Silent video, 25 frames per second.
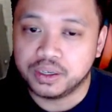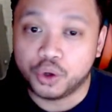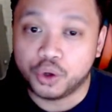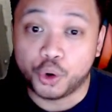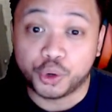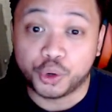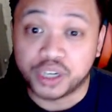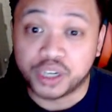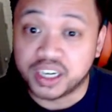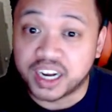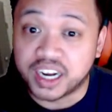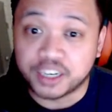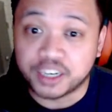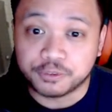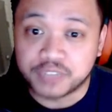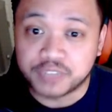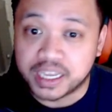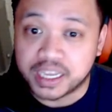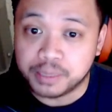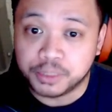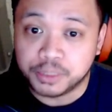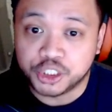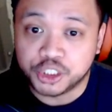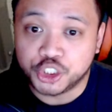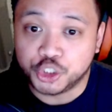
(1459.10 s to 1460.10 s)
or a lot of
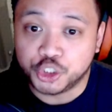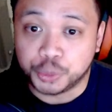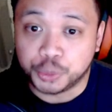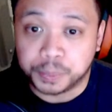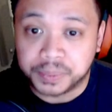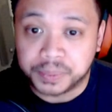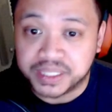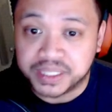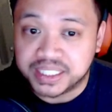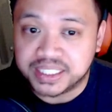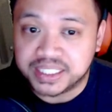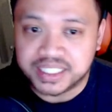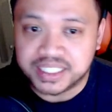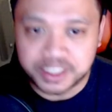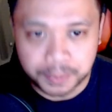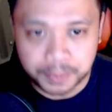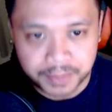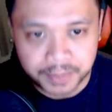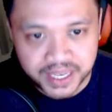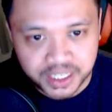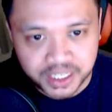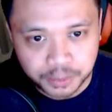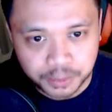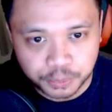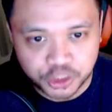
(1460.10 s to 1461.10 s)
damage to be in a
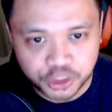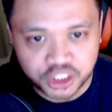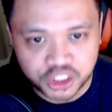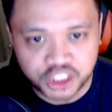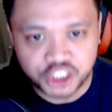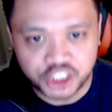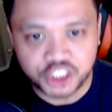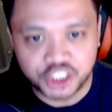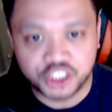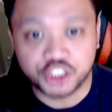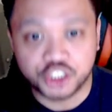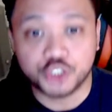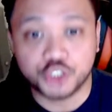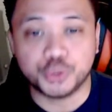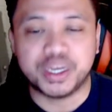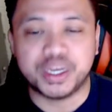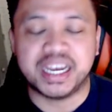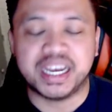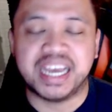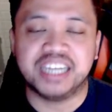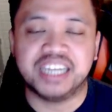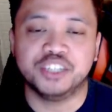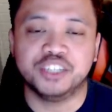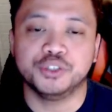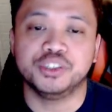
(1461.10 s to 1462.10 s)
better position to
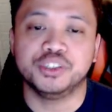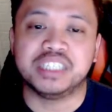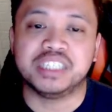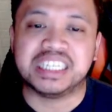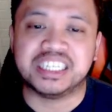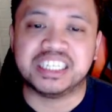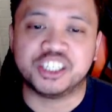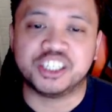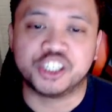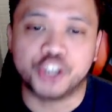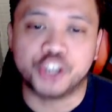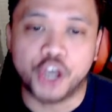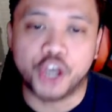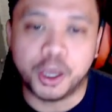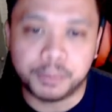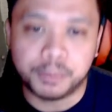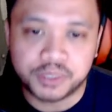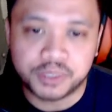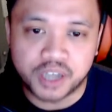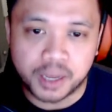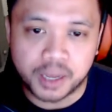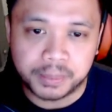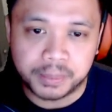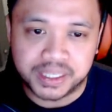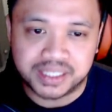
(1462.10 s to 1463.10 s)
handle the
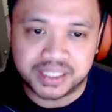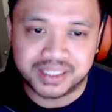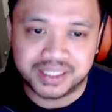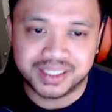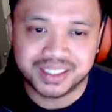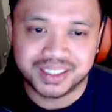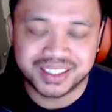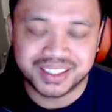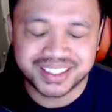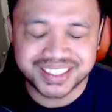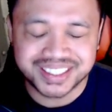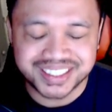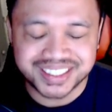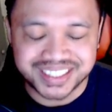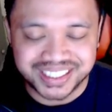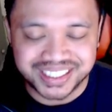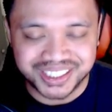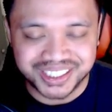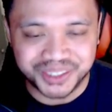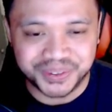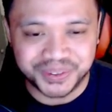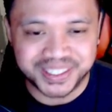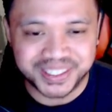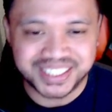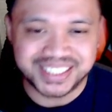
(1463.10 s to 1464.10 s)
upcoming
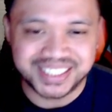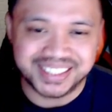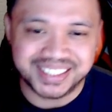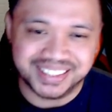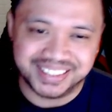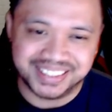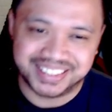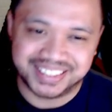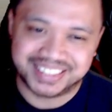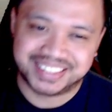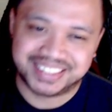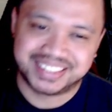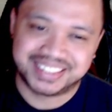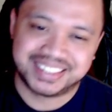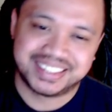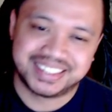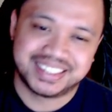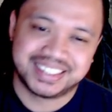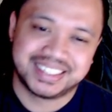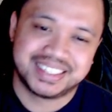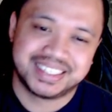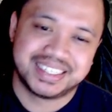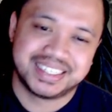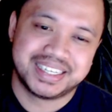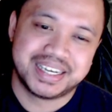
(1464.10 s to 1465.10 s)
situations.
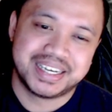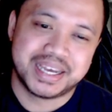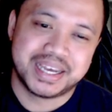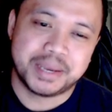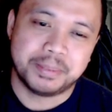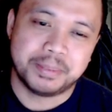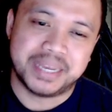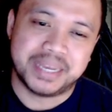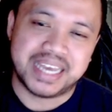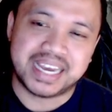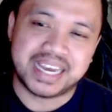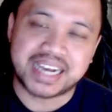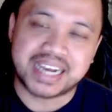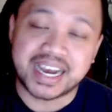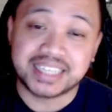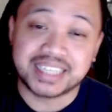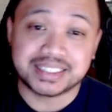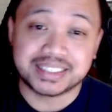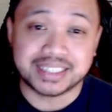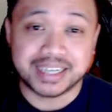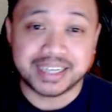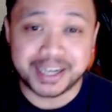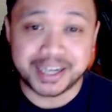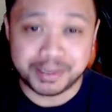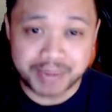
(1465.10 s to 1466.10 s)
Yeah
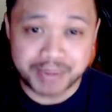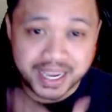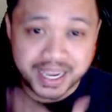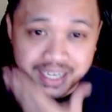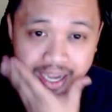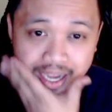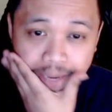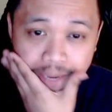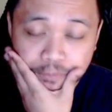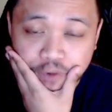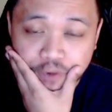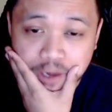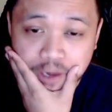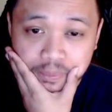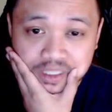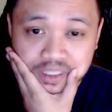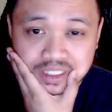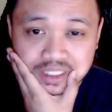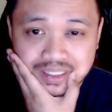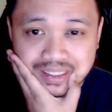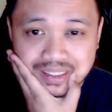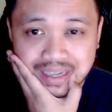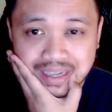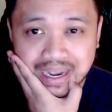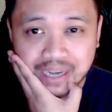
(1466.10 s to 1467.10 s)
guys, like I
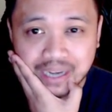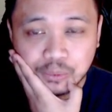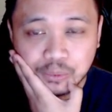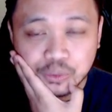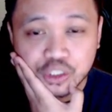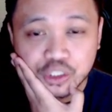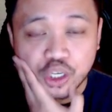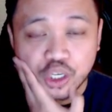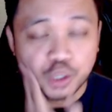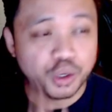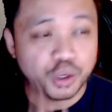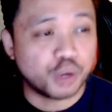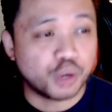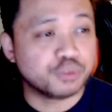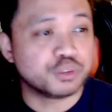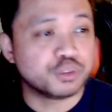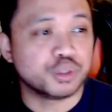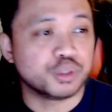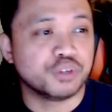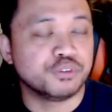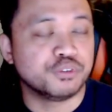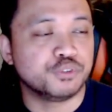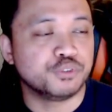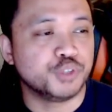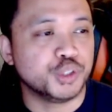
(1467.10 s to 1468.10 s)
promised, I will go
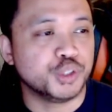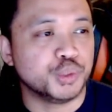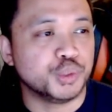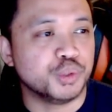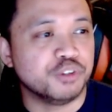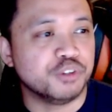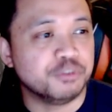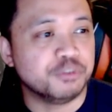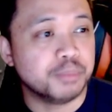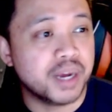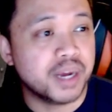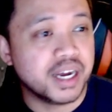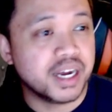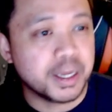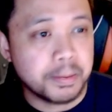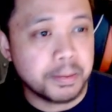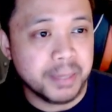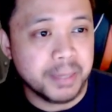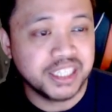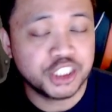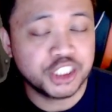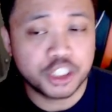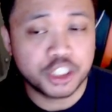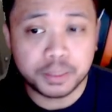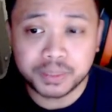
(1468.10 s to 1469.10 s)
over a few of my
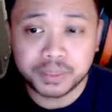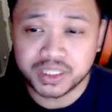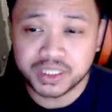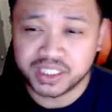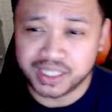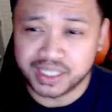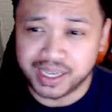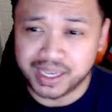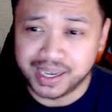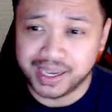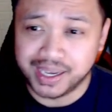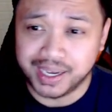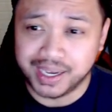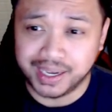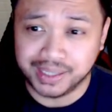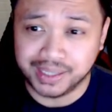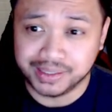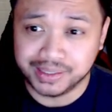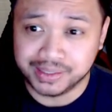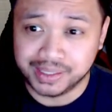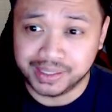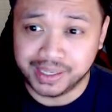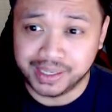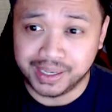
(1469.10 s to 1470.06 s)
matchups and